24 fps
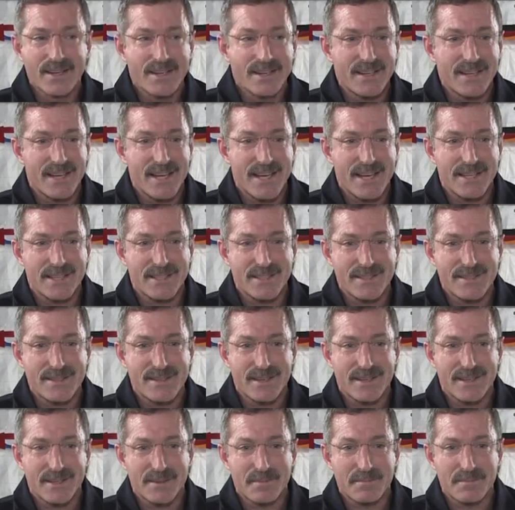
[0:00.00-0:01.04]
And
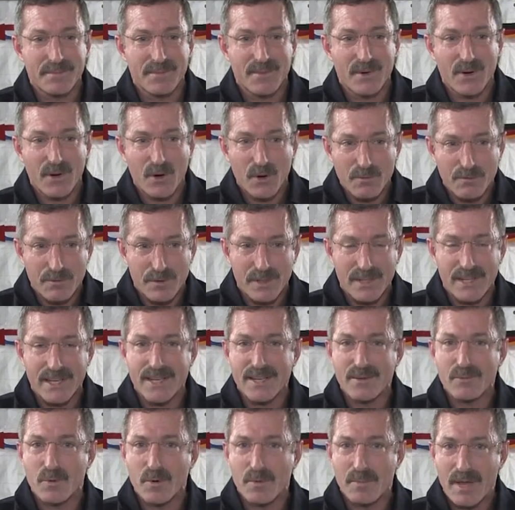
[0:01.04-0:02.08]
um,
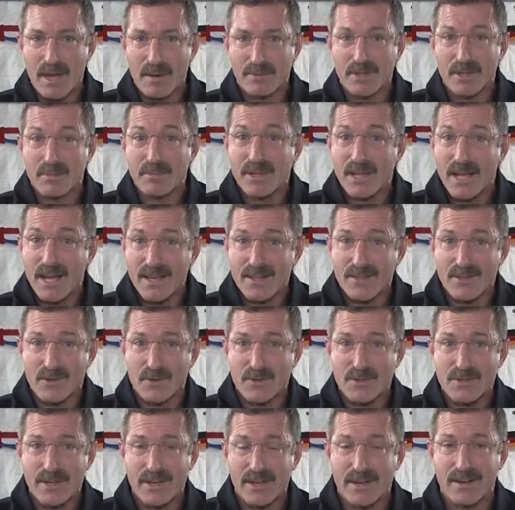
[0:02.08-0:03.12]
hopefully we'll be able to apply
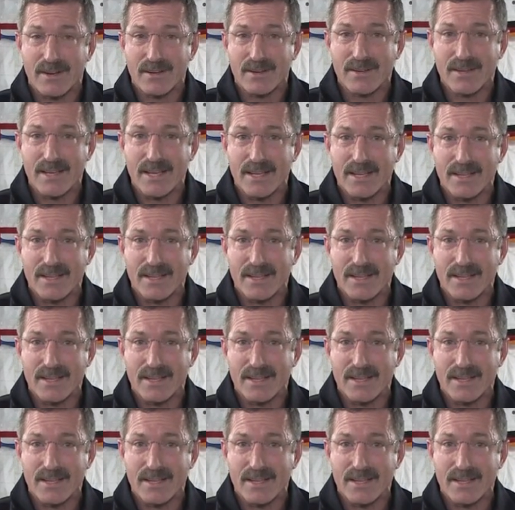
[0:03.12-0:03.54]
those here